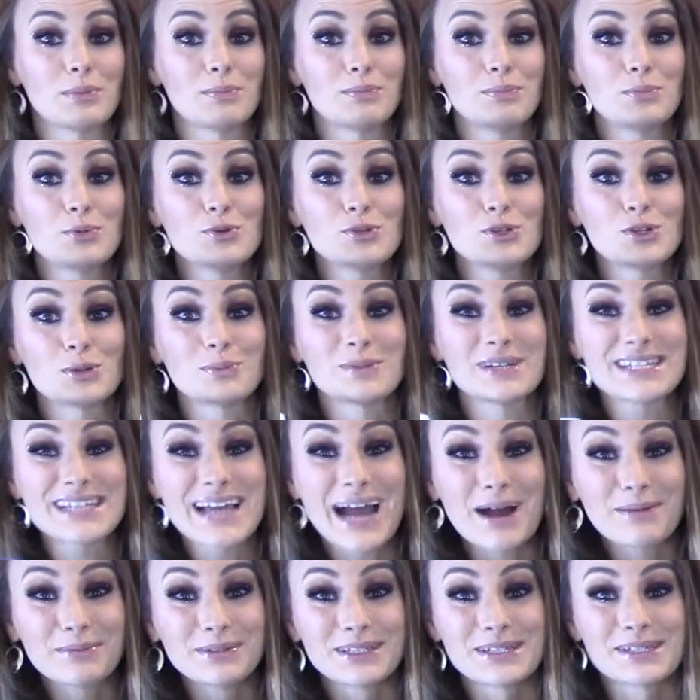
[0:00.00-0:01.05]
boost your
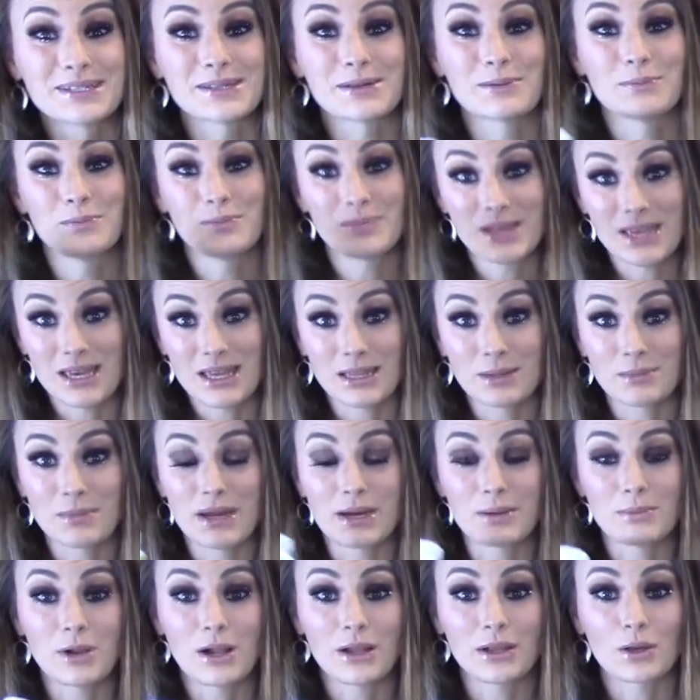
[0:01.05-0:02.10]
metabolism in the
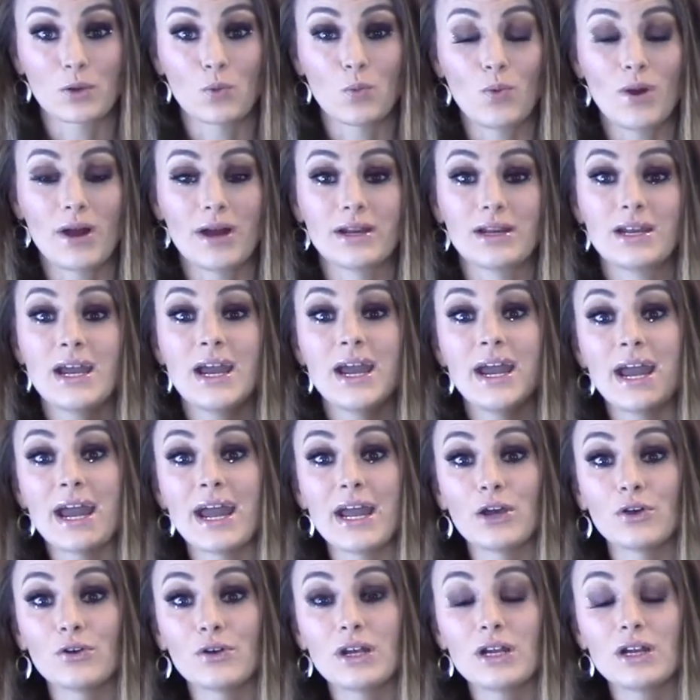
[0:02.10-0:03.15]
metabolic one.
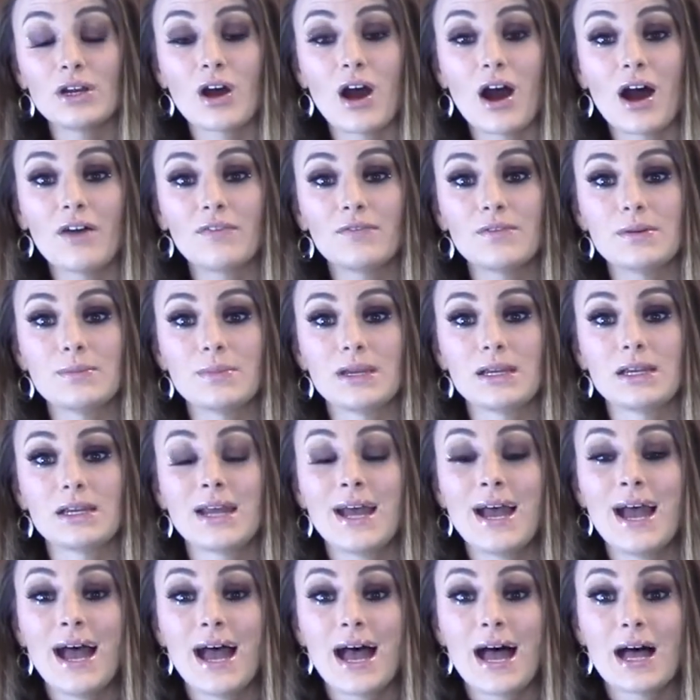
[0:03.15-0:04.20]
And green coffee bean
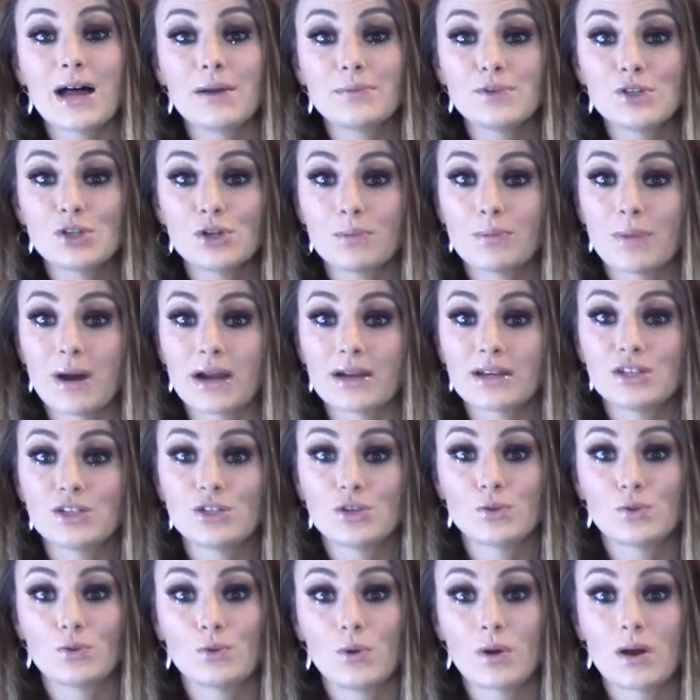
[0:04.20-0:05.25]
helps your body
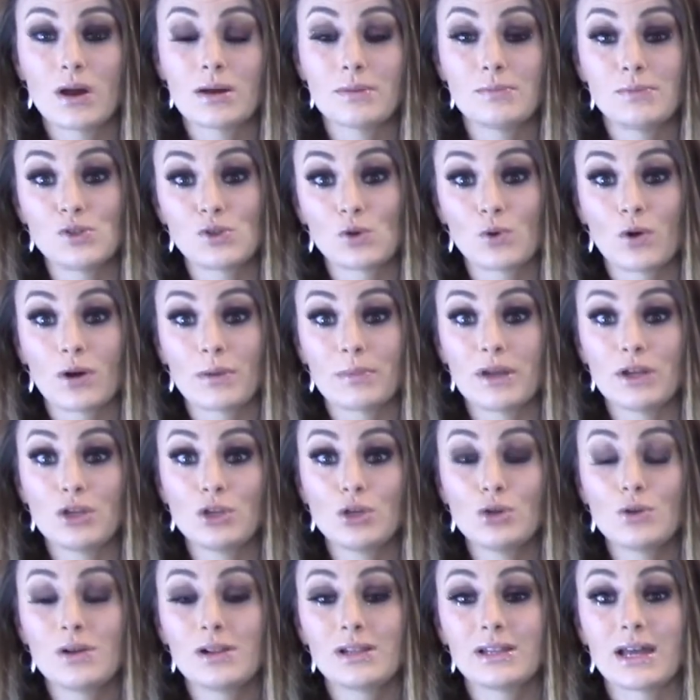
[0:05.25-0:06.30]
to absorb and
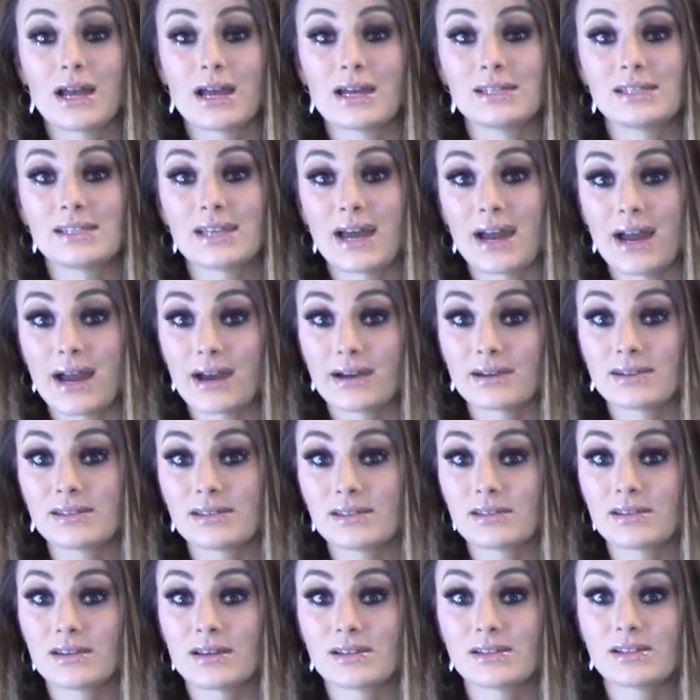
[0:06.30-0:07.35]
utilize that
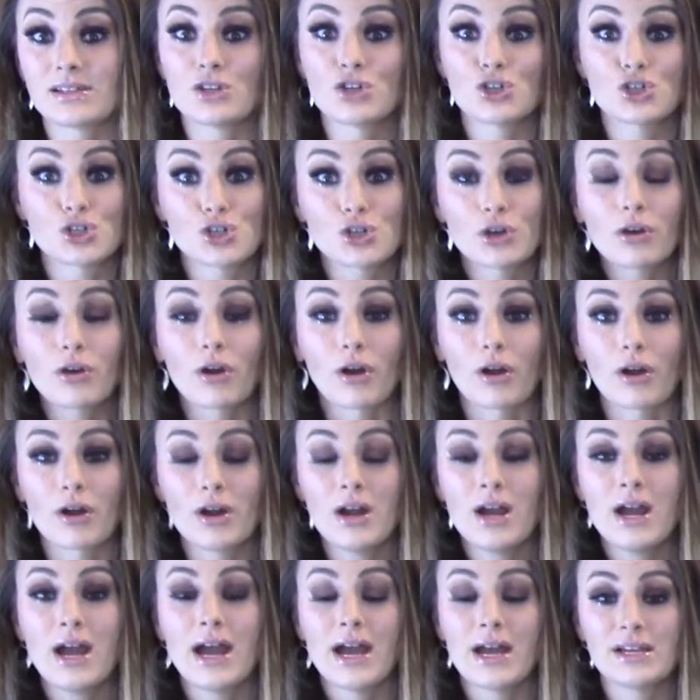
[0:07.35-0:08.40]
excess sugar.
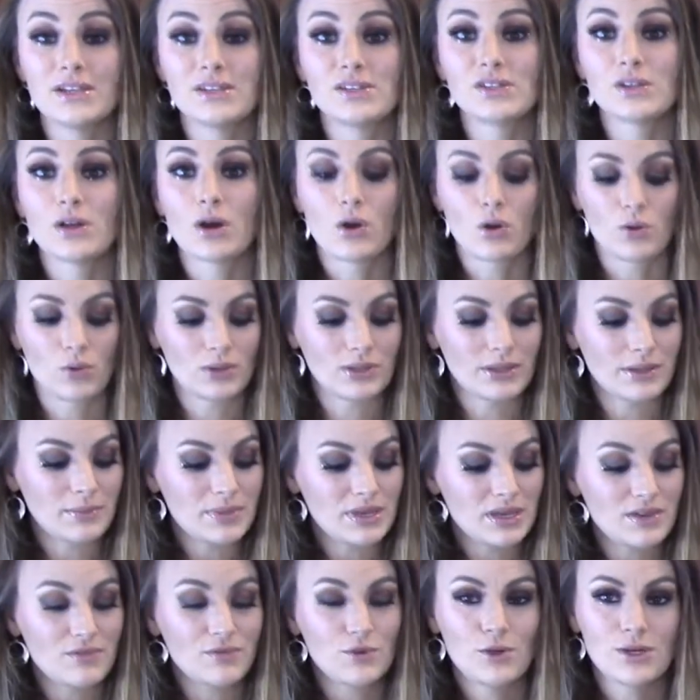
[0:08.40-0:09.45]
And so let
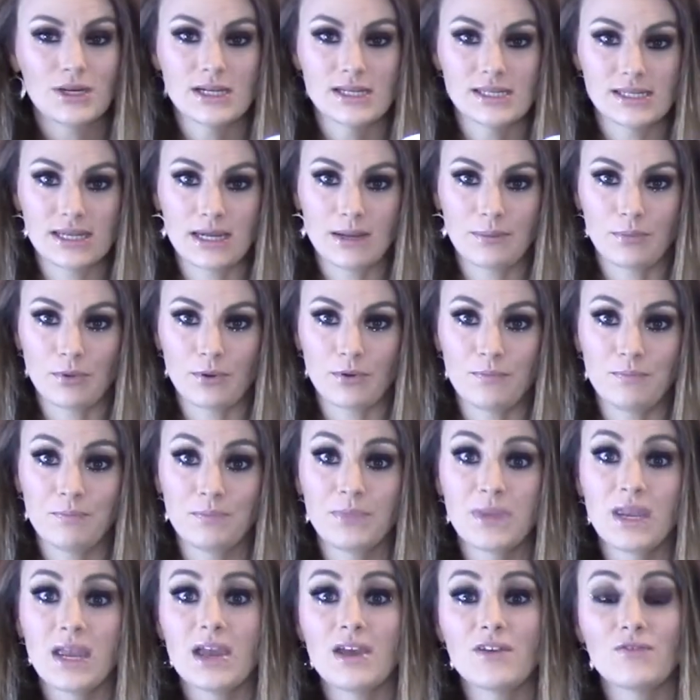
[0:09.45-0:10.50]
me give you an example.
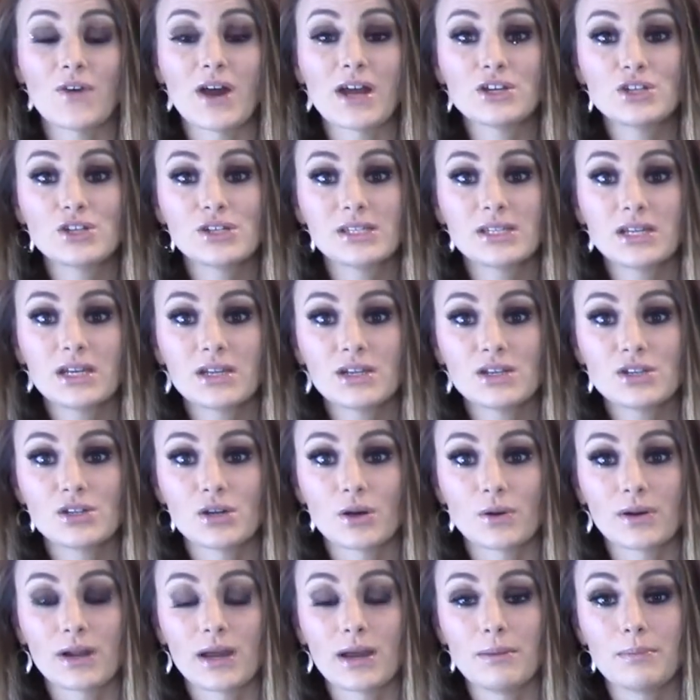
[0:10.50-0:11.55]
If I just ate a
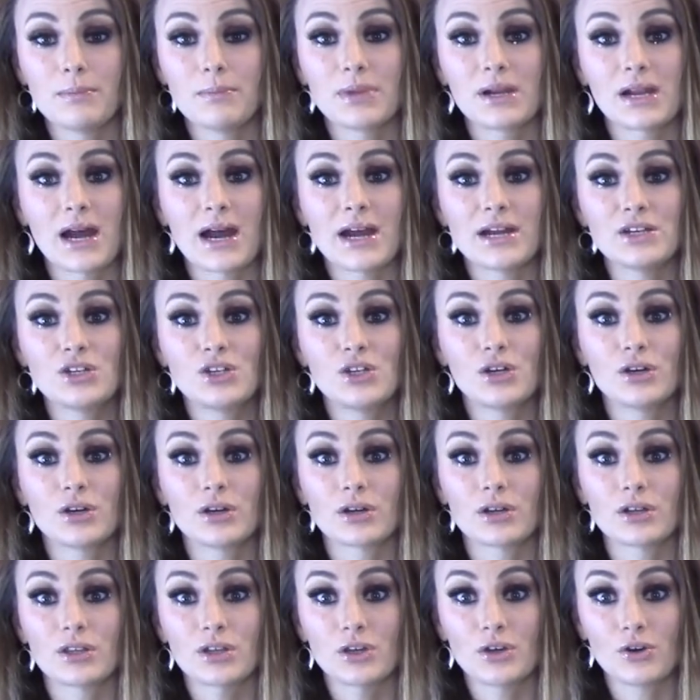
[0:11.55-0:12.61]
donut, but I
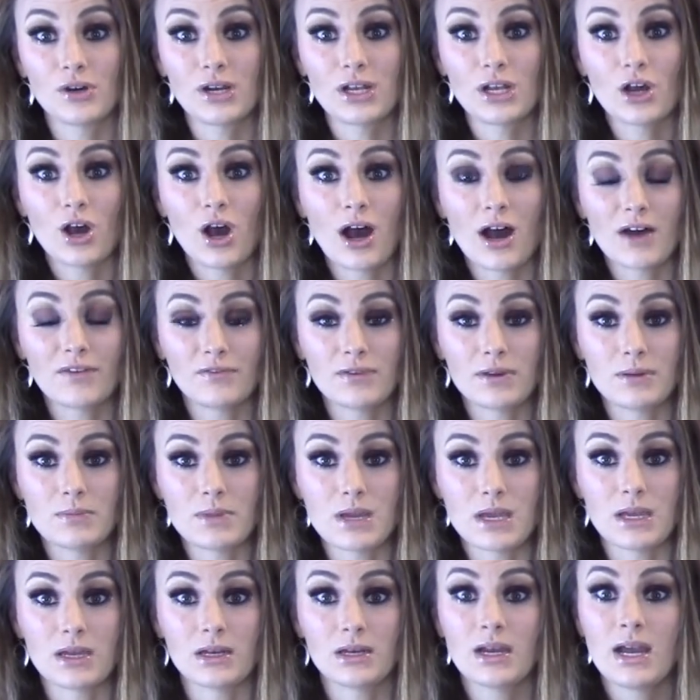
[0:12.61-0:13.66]
took the green coffee
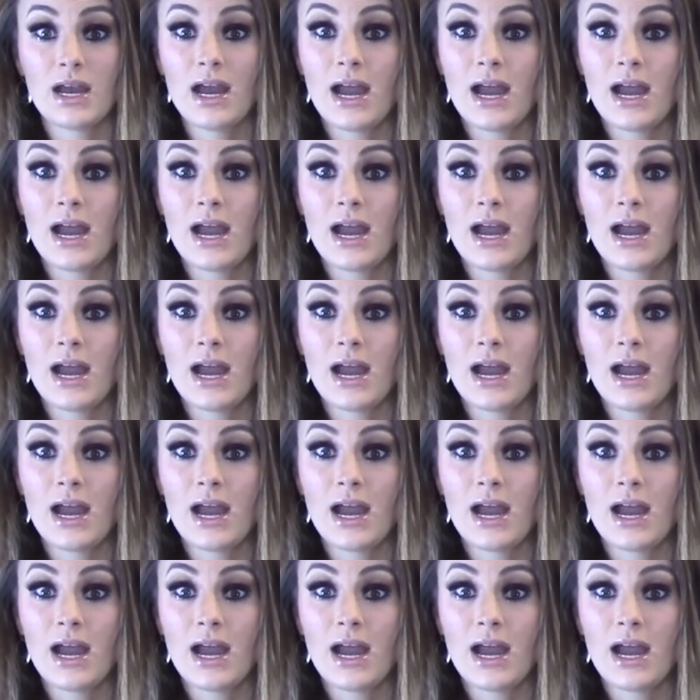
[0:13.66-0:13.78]
bean